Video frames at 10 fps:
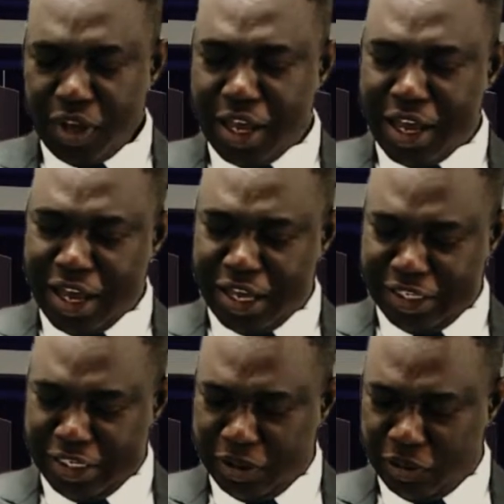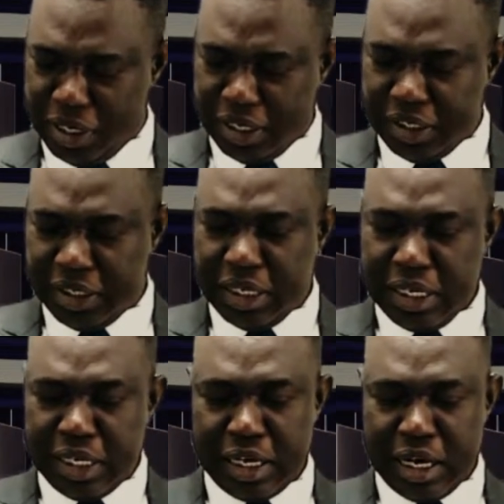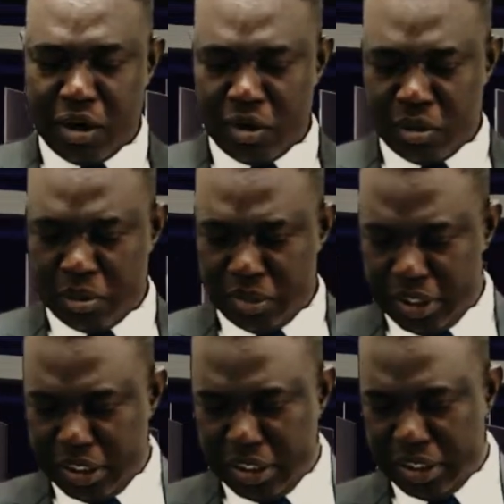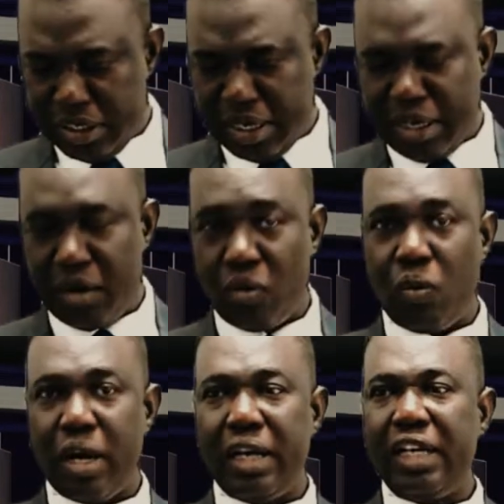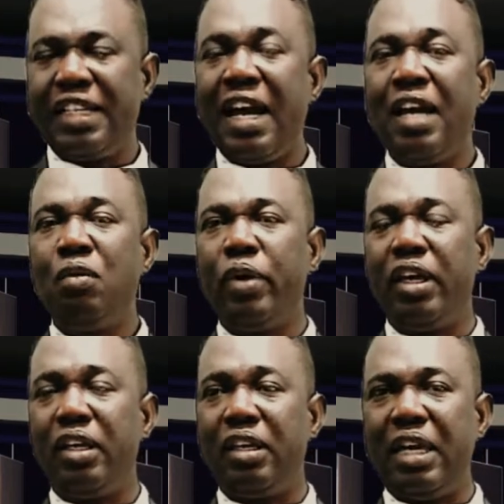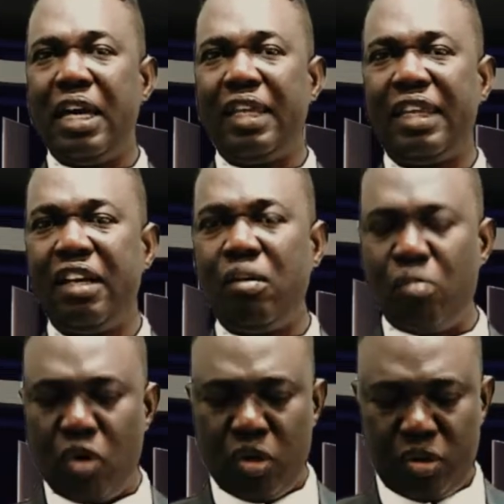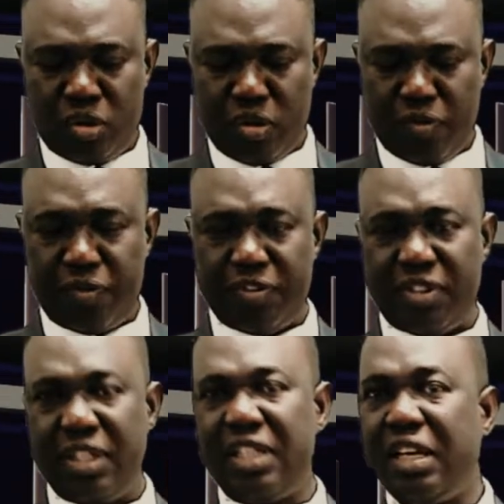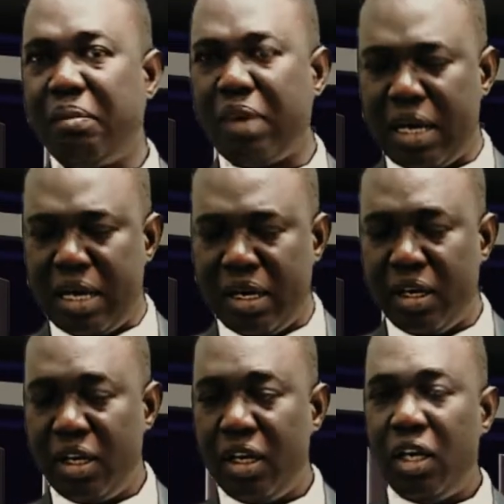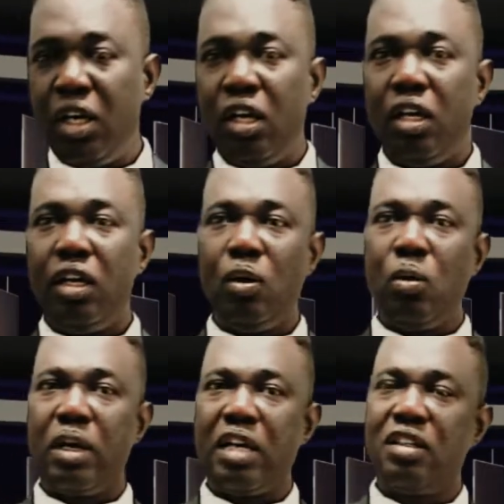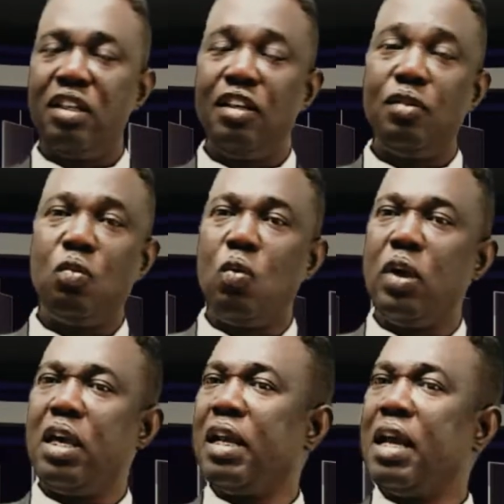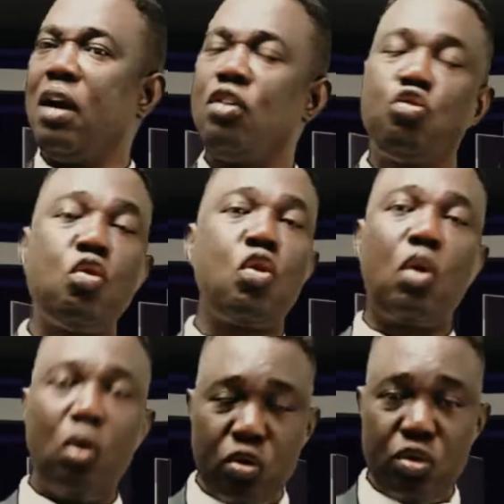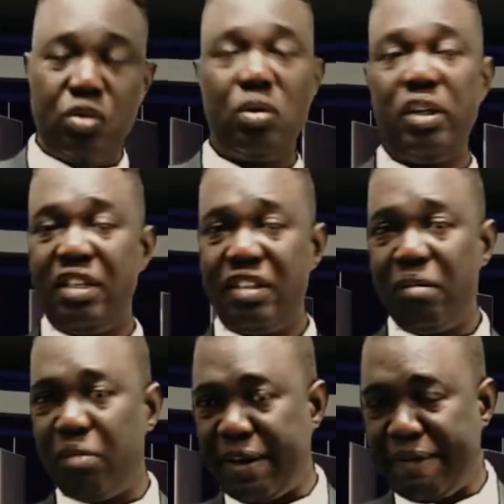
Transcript: Hallelujah. Now, uh, when a time we enter the month of September, it looks as if we are now so close to December.